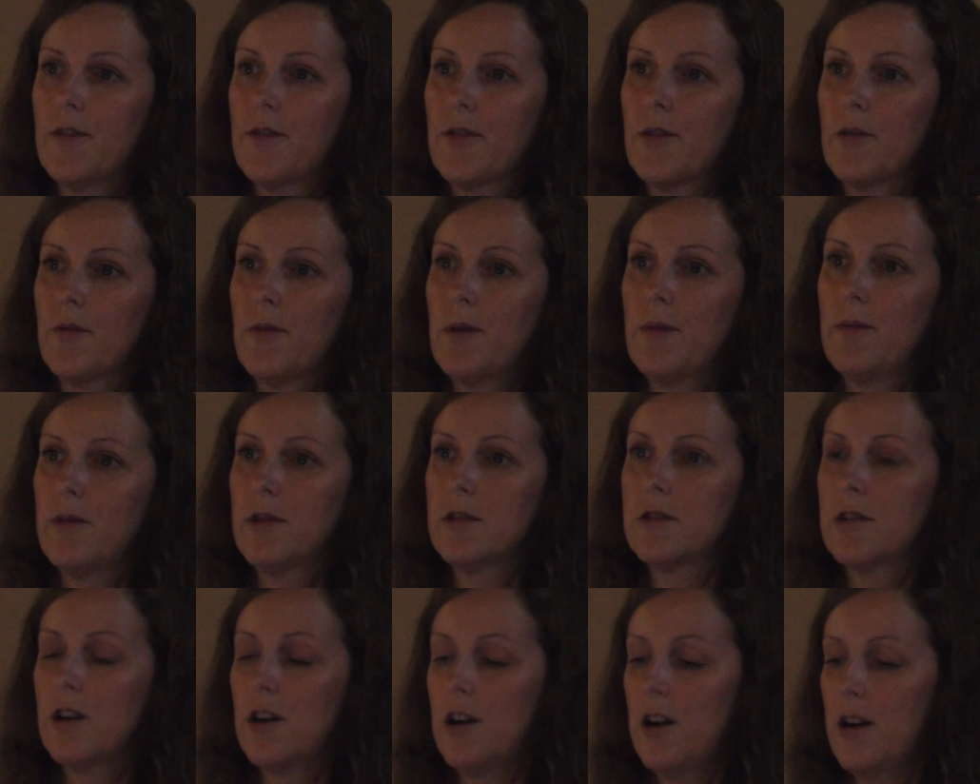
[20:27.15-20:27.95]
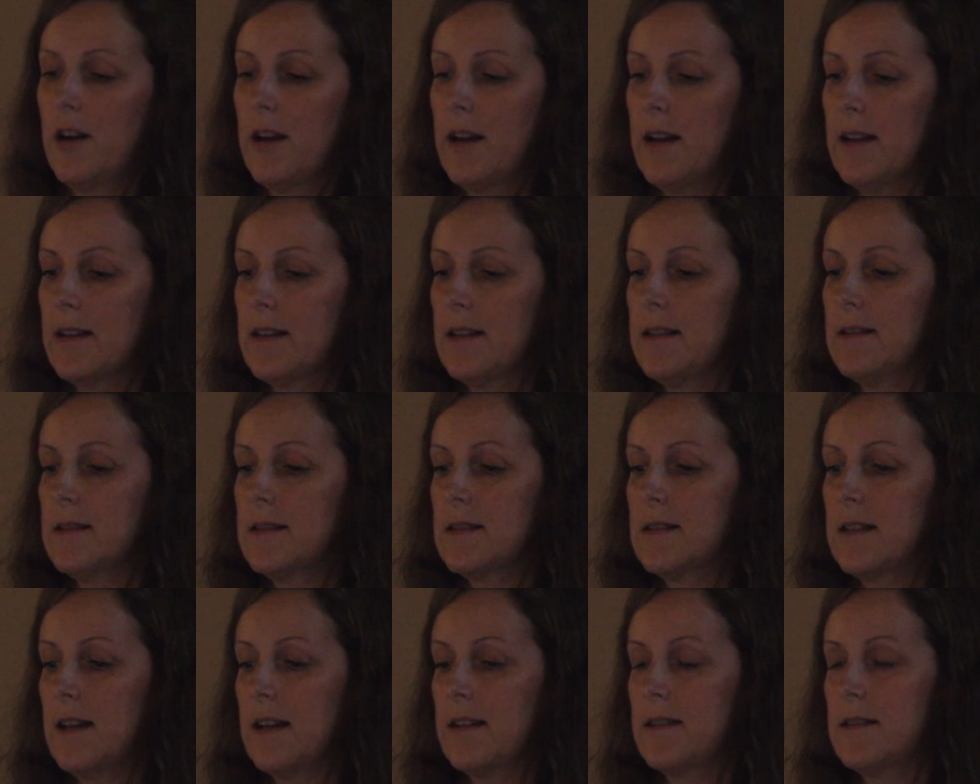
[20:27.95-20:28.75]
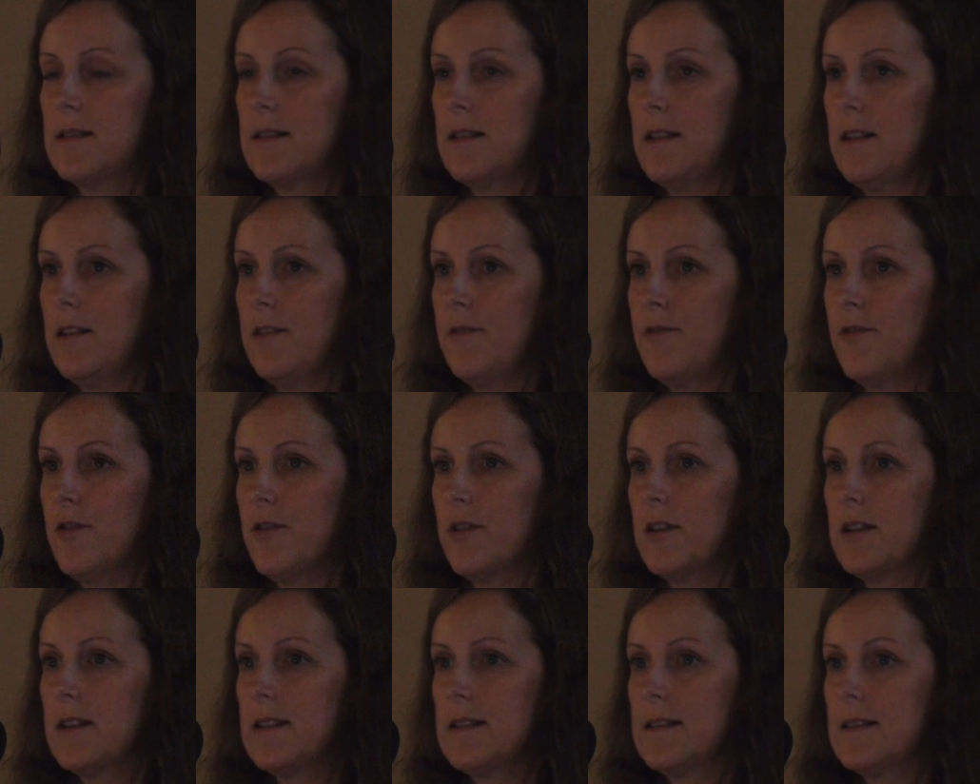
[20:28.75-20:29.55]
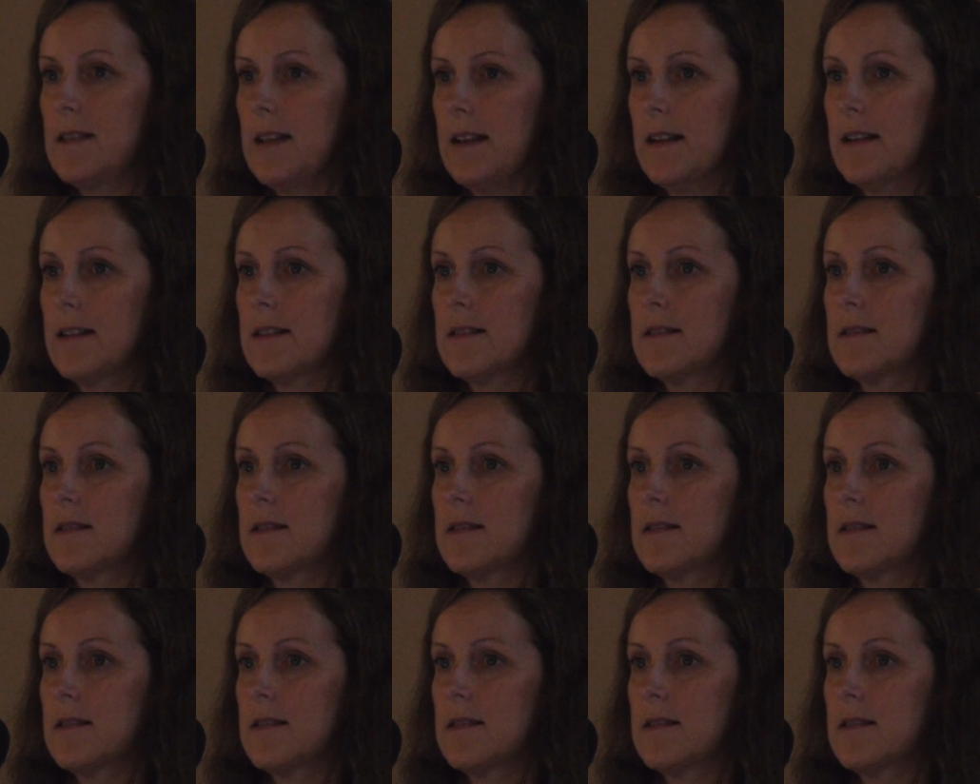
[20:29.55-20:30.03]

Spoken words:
so we will target instead CD46.